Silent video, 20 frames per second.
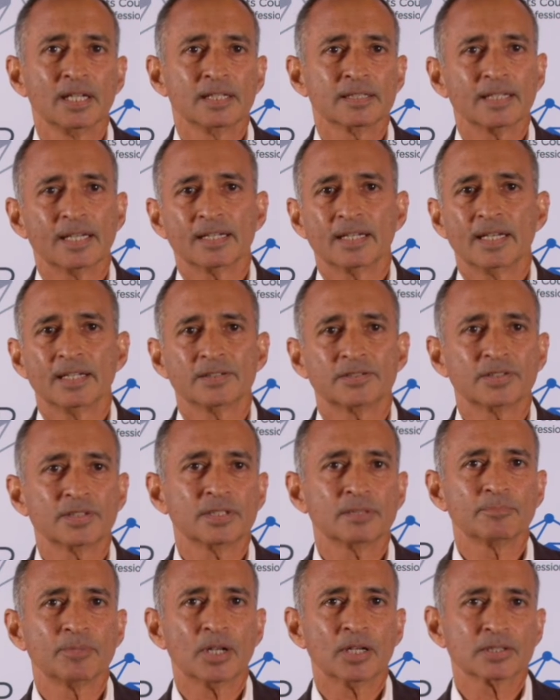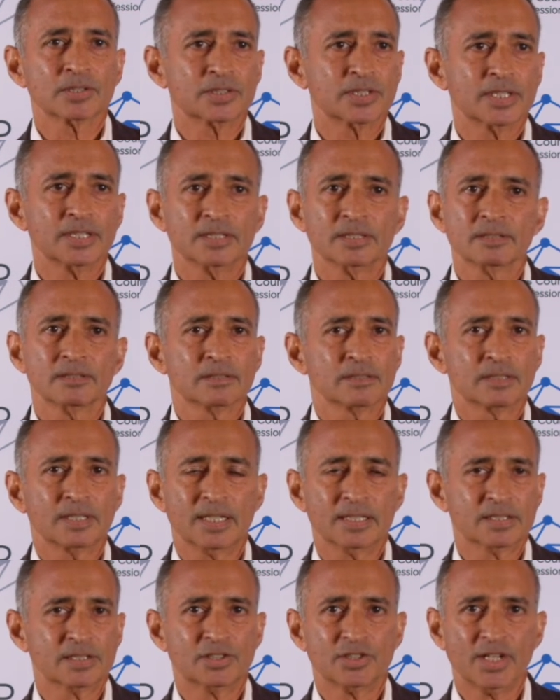that entry in the blockchain
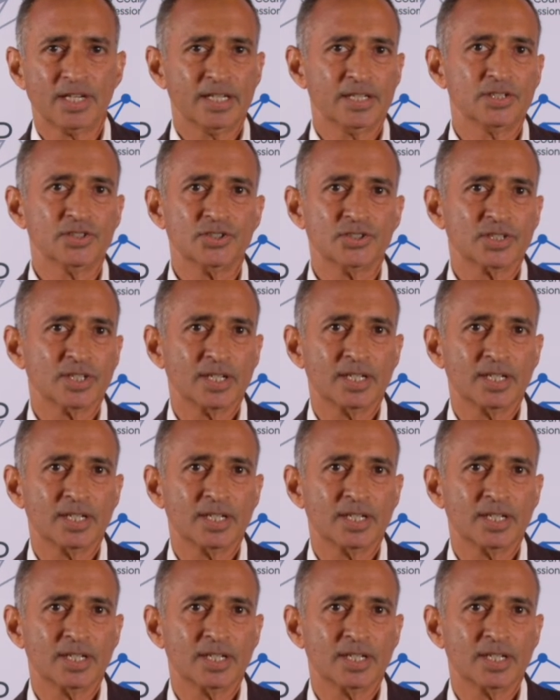gets changed.